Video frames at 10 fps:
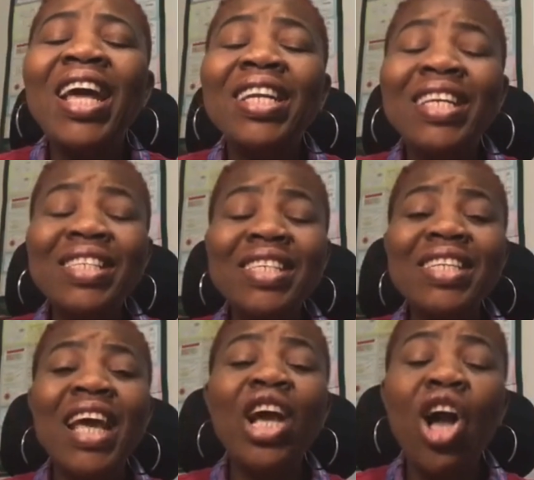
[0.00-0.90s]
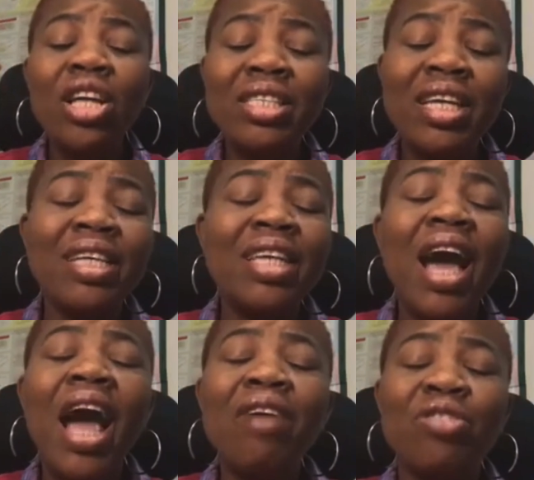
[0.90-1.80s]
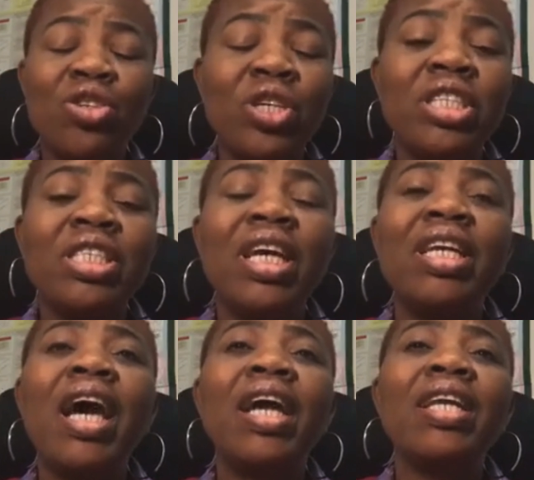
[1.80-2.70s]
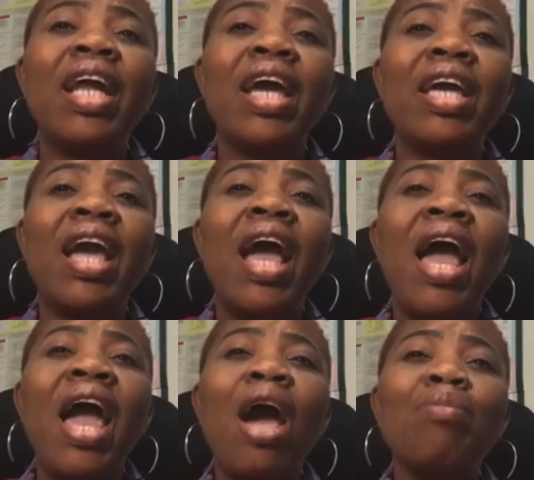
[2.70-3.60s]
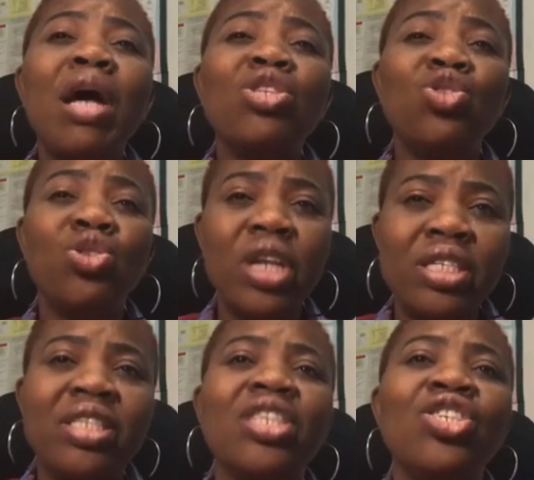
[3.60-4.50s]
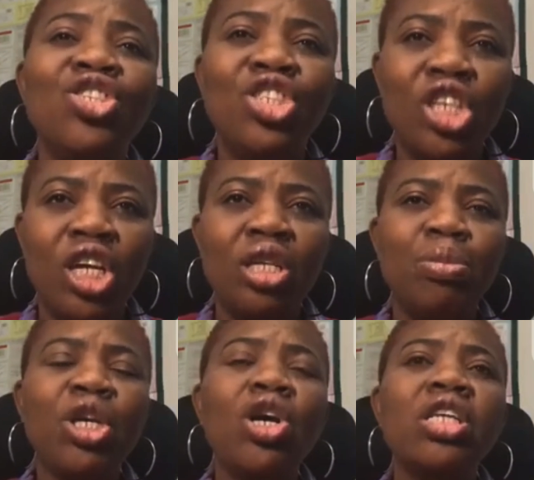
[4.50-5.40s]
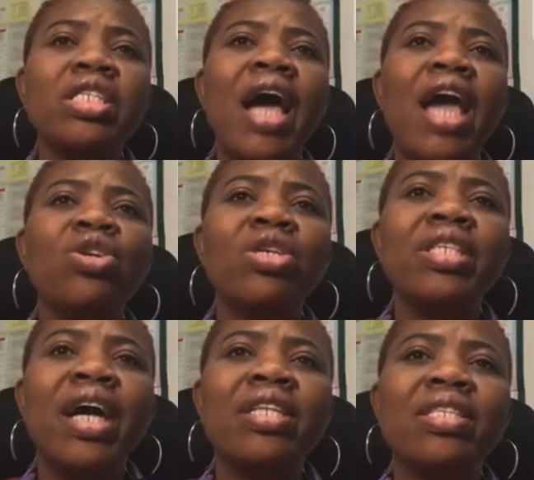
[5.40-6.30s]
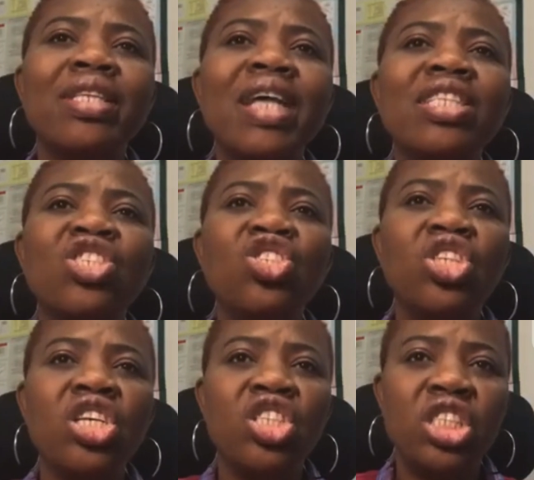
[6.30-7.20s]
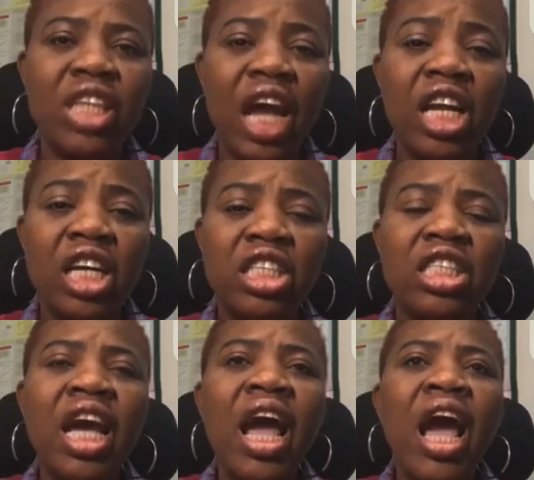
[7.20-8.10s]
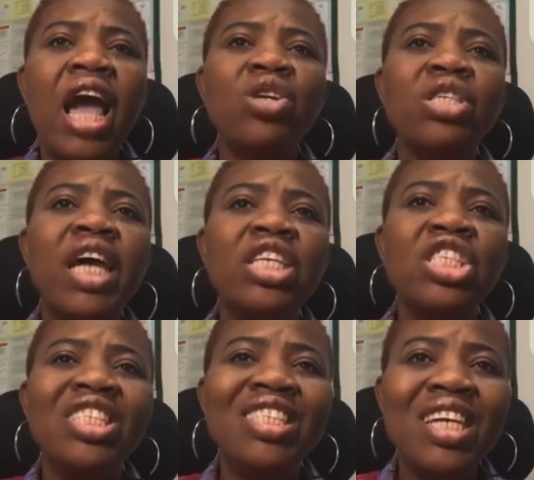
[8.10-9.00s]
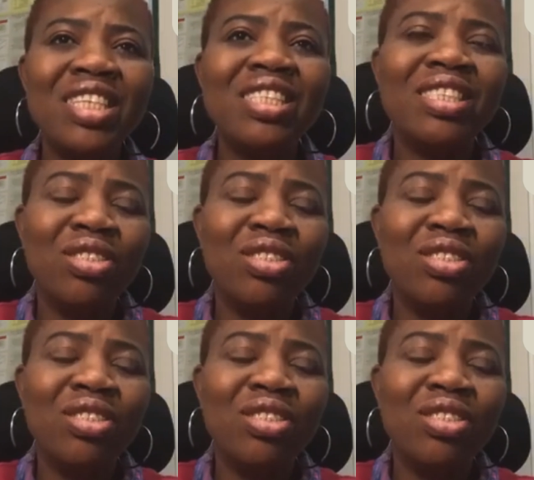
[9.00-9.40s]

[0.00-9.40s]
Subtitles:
this is a content I have created, and like, I am addressing Jane because I know that is Jane's challenge. I know that Jane's